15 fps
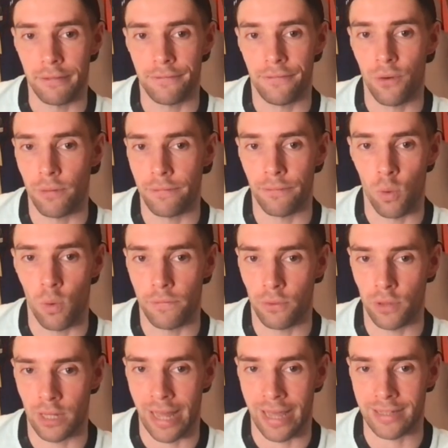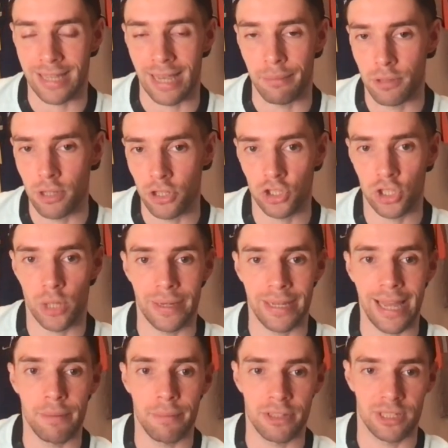for the next game. Gusto,
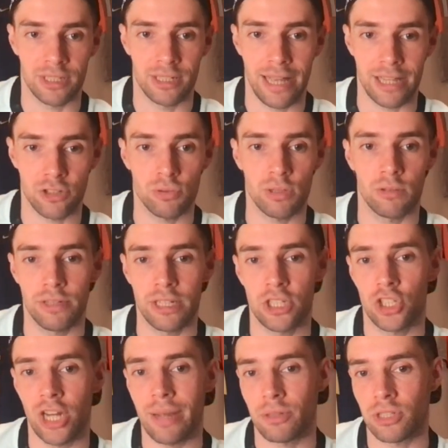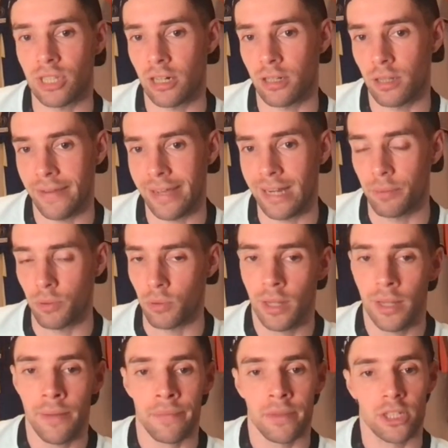again, missing the next three. Reece James still unavailable.
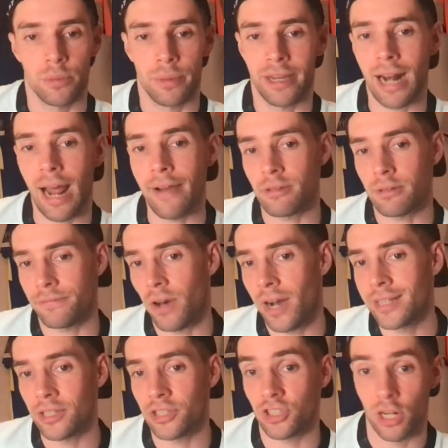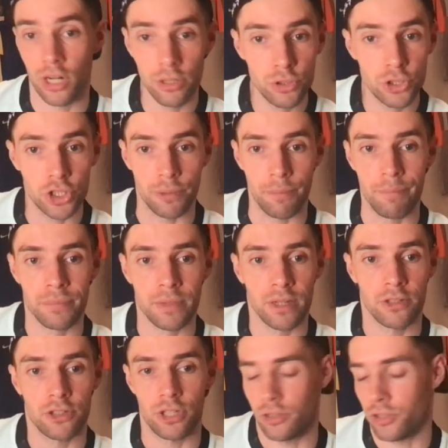So we're going to have to find a solution
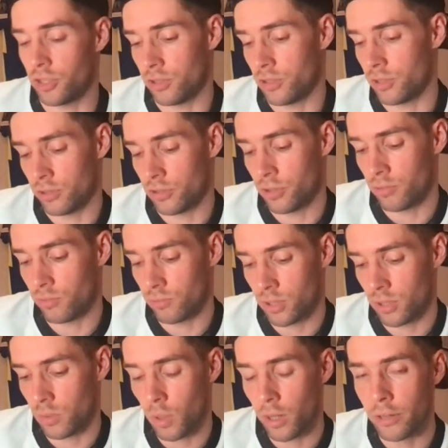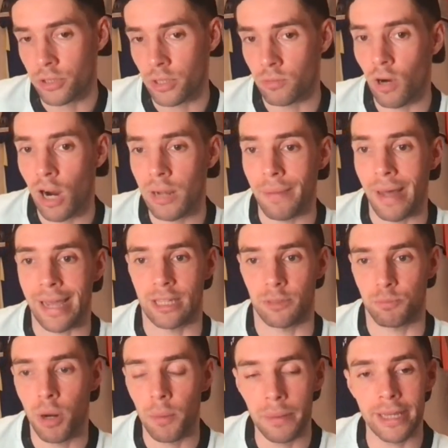to the woes at right back. It's
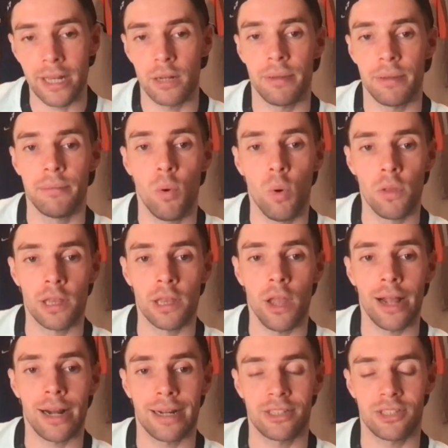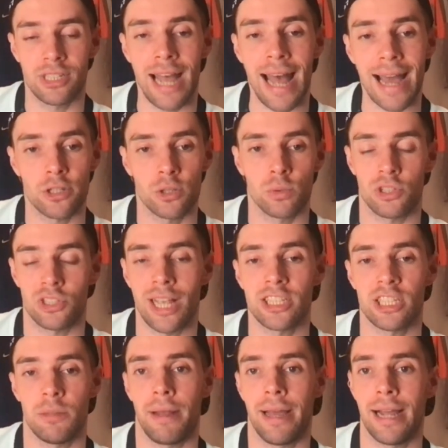probably going to be more than likely to see Axel de
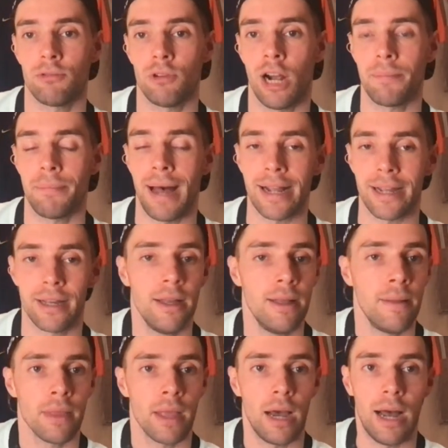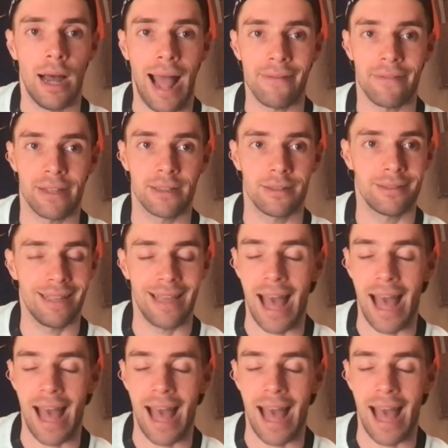Sassy play at right back, having